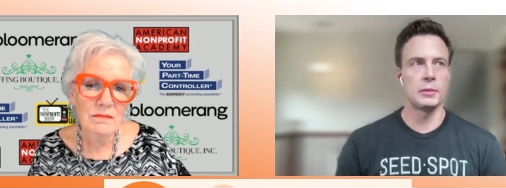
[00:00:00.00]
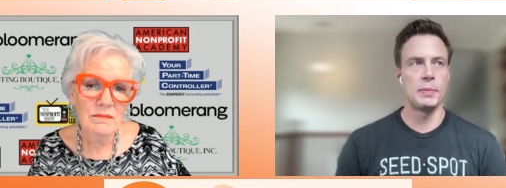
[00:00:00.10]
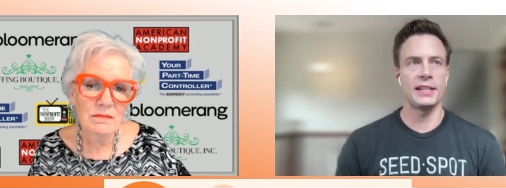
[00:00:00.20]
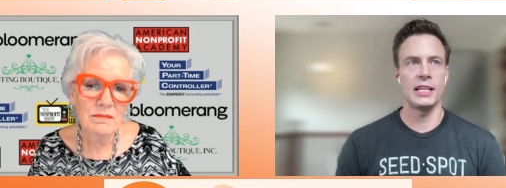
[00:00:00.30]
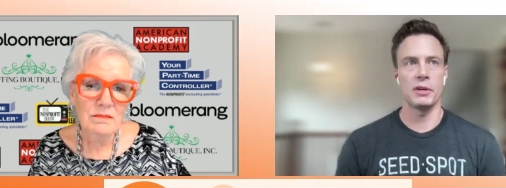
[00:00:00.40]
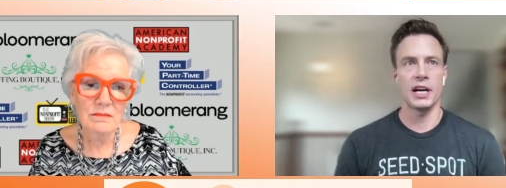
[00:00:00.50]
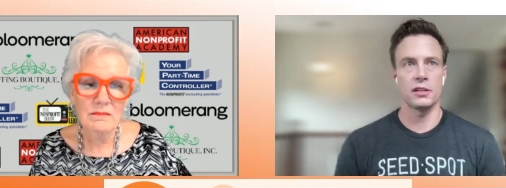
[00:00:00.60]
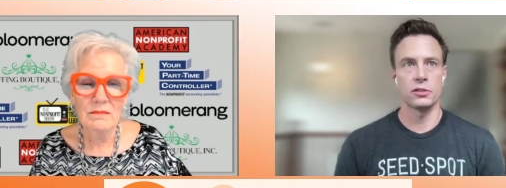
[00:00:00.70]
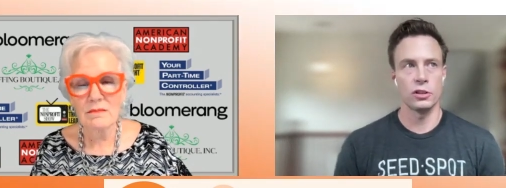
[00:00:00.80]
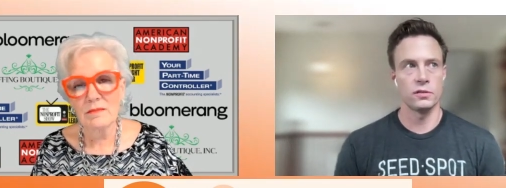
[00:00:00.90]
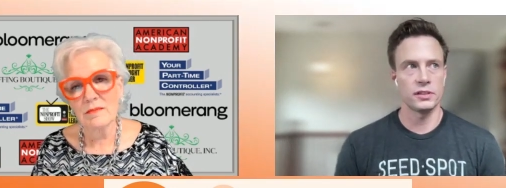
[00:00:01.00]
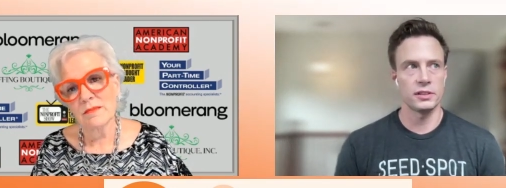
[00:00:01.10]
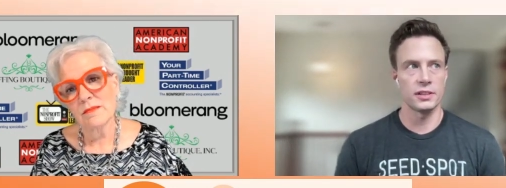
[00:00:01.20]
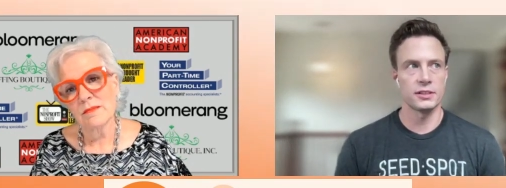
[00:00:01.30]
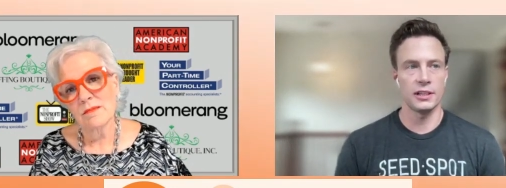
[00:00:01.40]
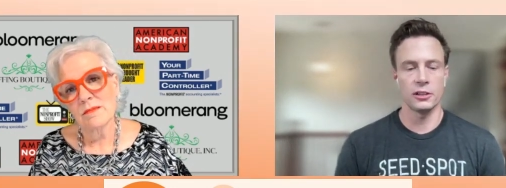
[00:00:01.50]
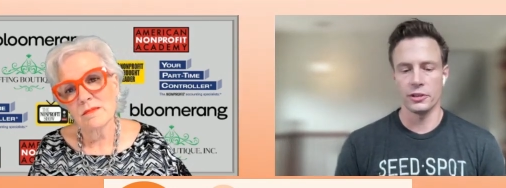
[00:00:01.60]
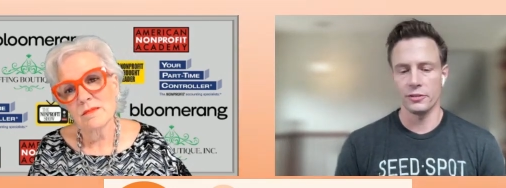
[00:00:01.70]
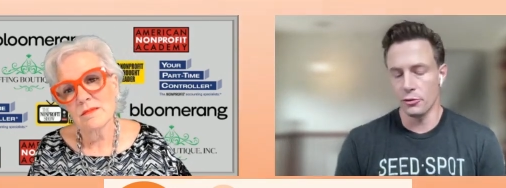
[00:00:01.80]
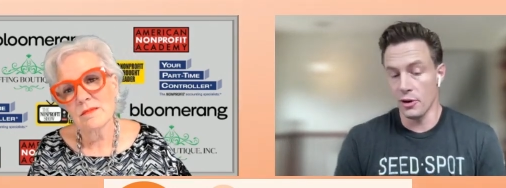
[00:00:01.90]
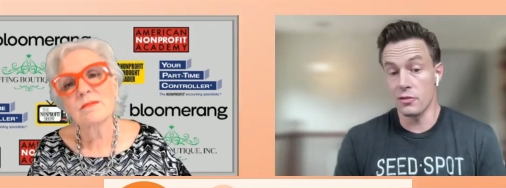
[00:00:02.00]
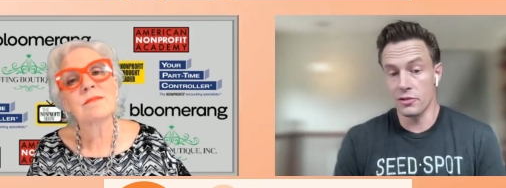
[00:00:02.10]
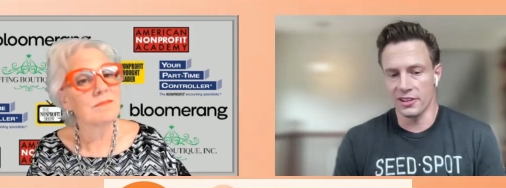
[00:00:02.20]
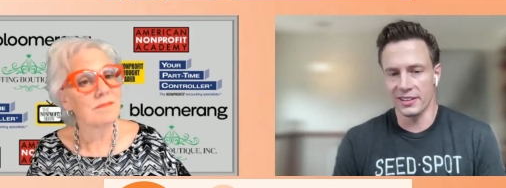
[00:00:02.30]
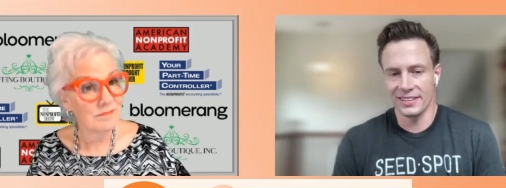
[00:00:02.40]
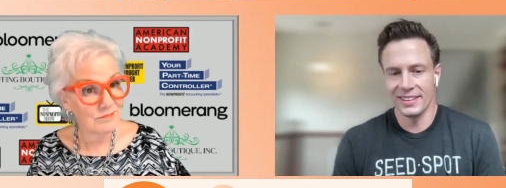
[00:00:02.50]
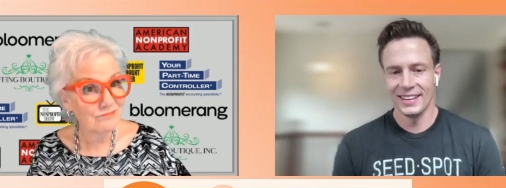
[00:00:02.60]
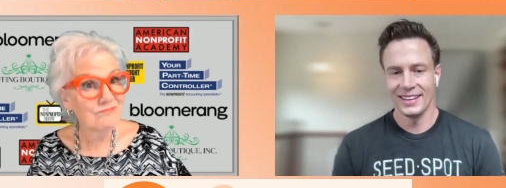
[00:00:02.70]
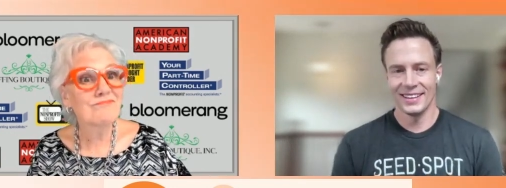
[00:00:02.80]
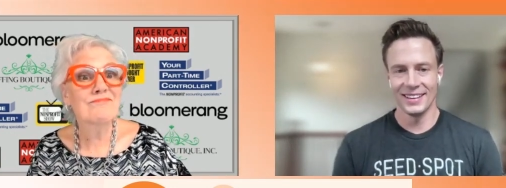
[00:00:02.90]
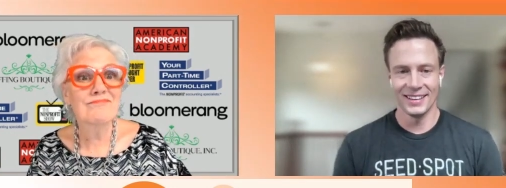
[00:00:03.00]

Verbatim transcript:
Speaker 1: the pandemic kind of served as an accelerant for everything mm-hmm.